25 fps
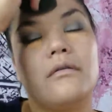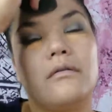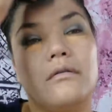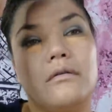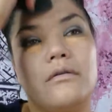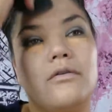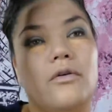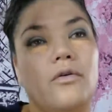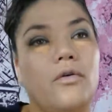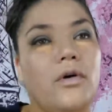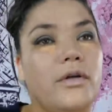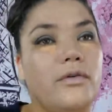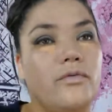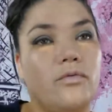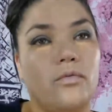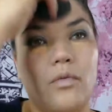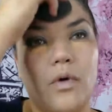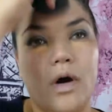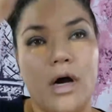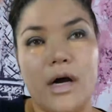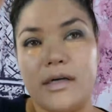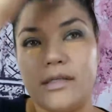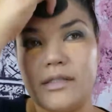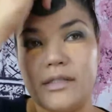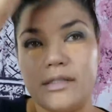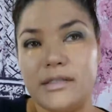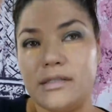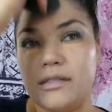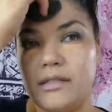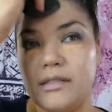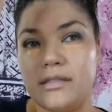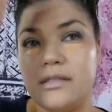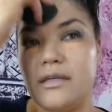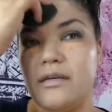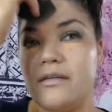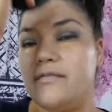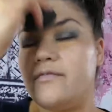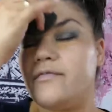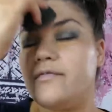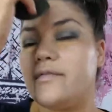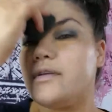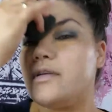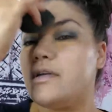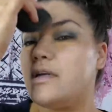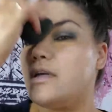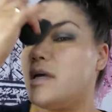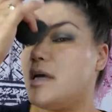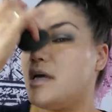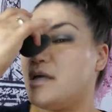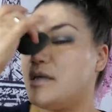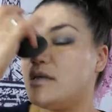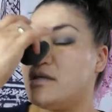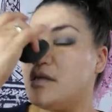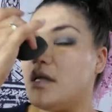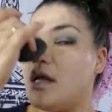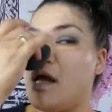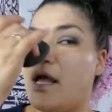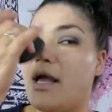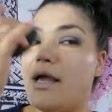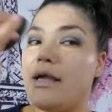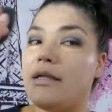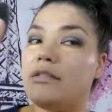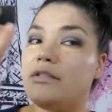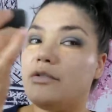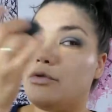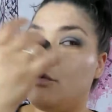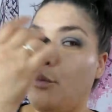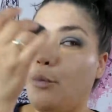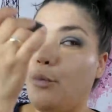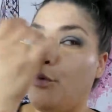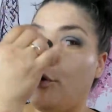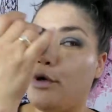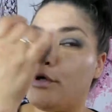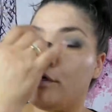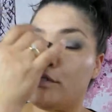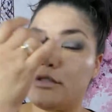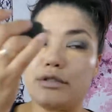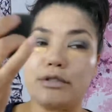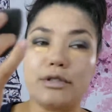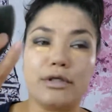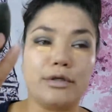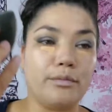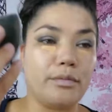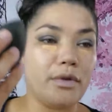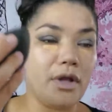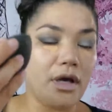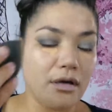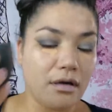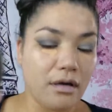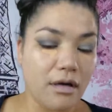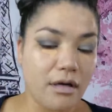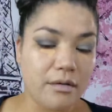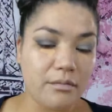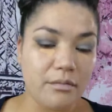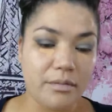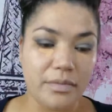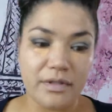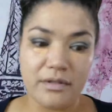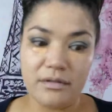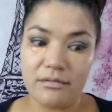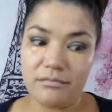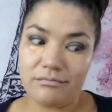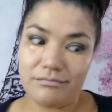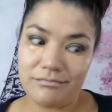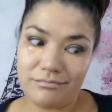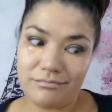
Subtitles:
go on walks and stuff, and I do put sunblock on, but